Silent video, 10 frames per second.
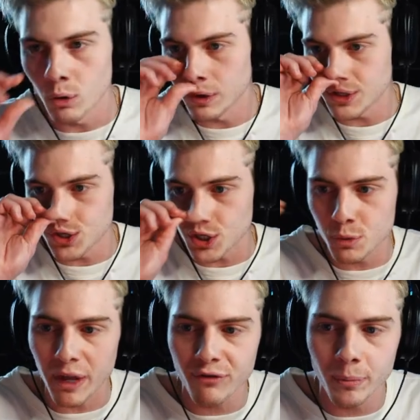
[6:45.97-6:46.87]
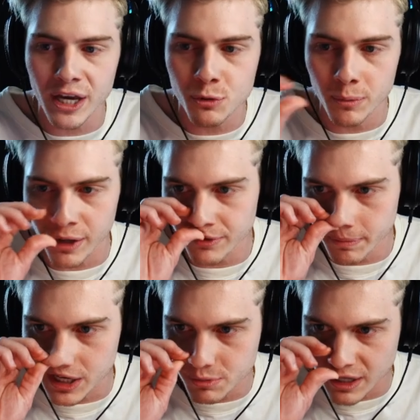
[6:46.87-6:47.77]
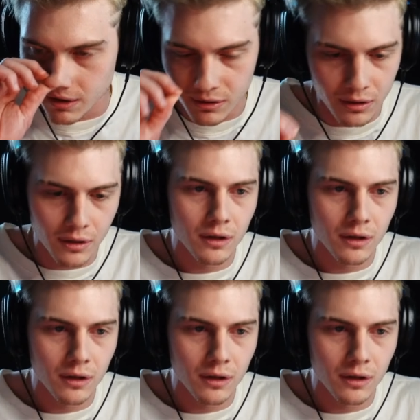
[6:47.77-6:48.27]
okay, cool. Just, just play for placement. Play for placement now.